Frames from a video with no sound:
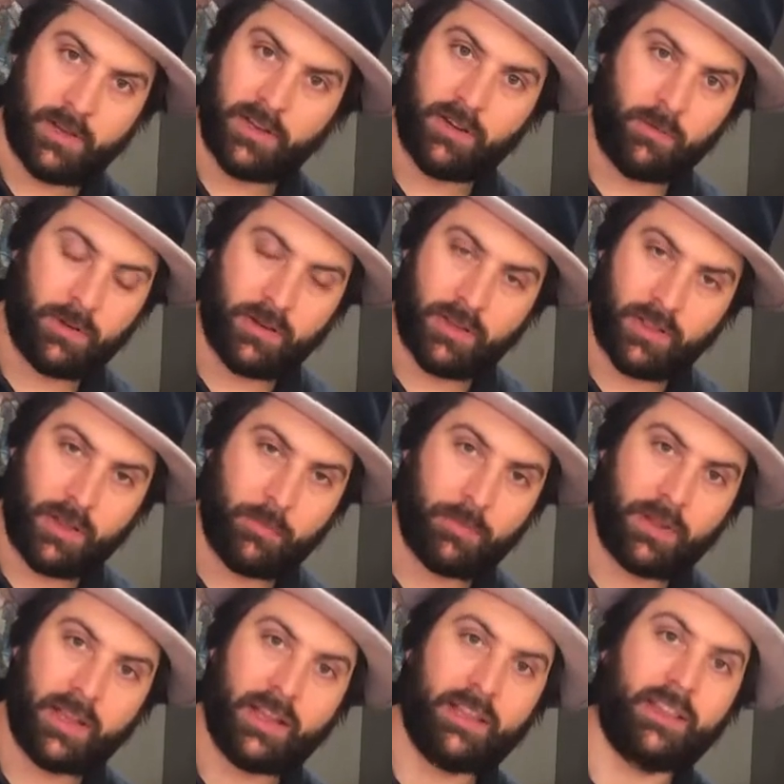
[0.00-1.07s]
you don't want your thumb
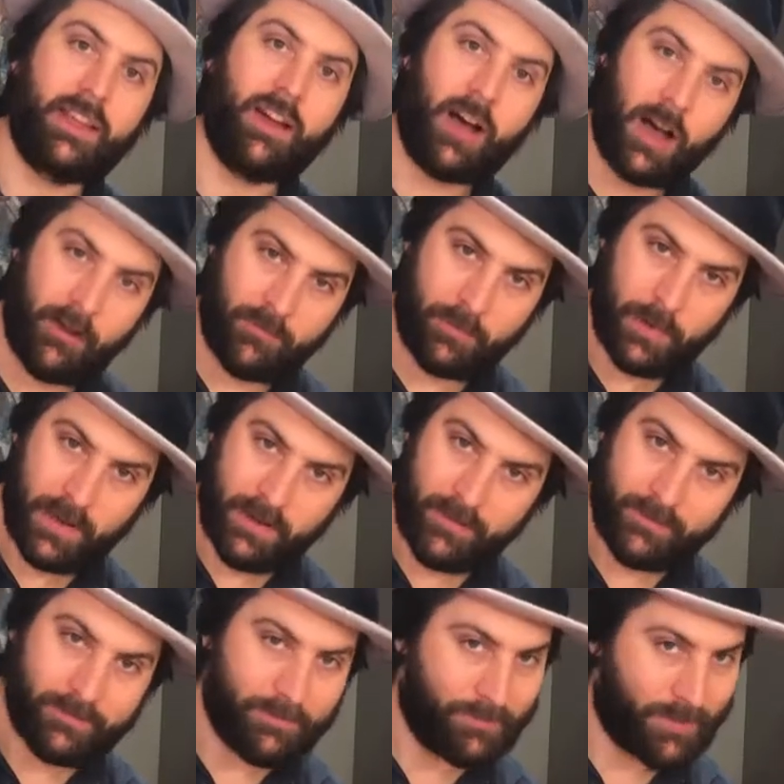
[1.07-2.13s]
playing the offbeat
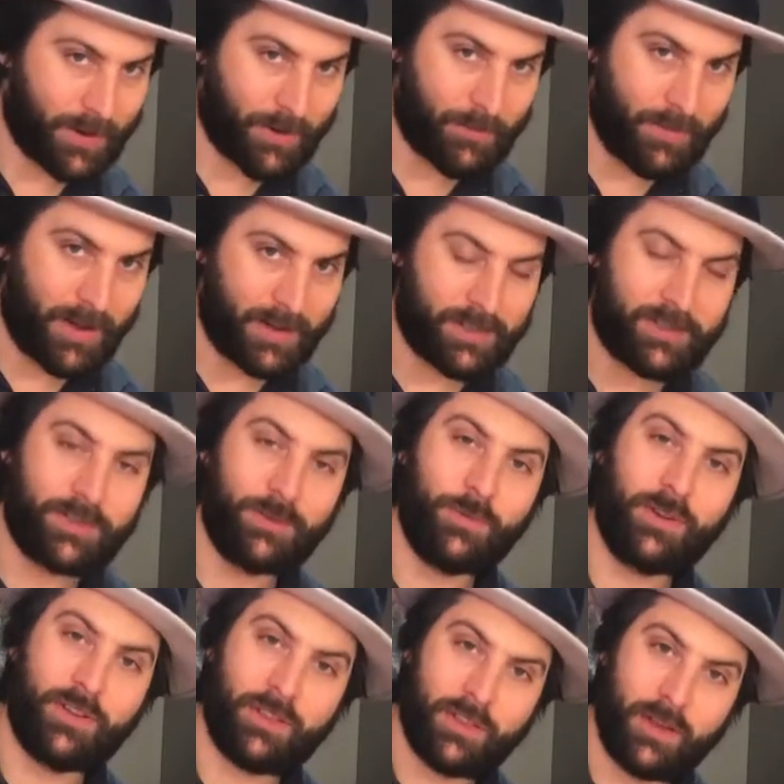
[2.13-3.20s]
very much. You
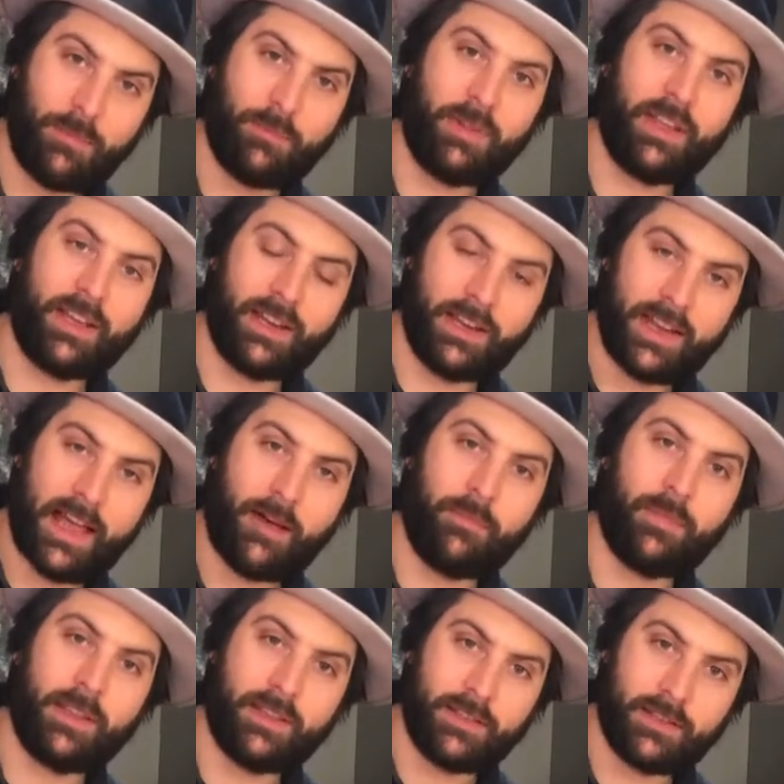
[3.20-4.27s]
want your thumb playing a
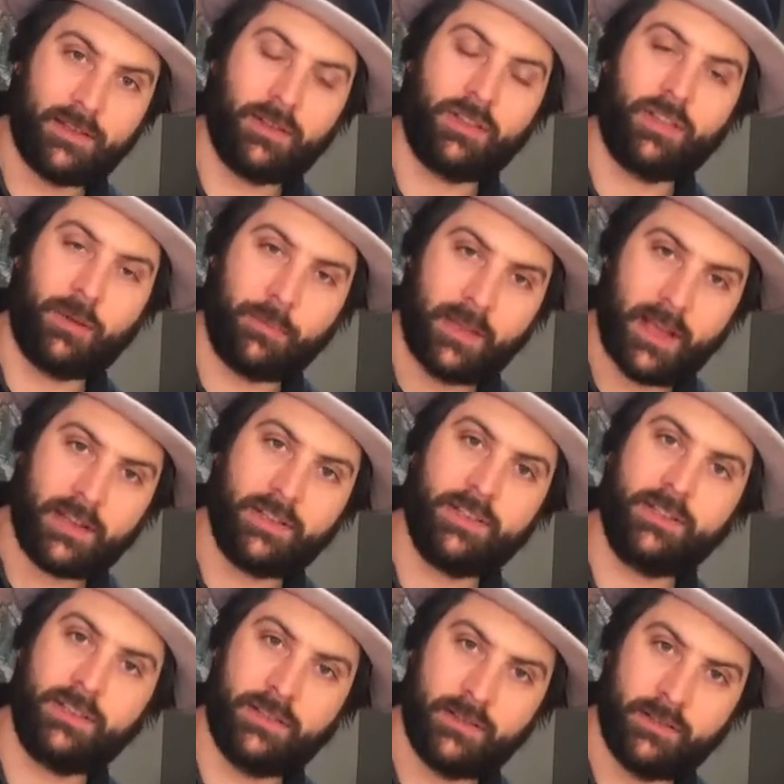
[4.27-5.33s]
downbeat, so your thumb catches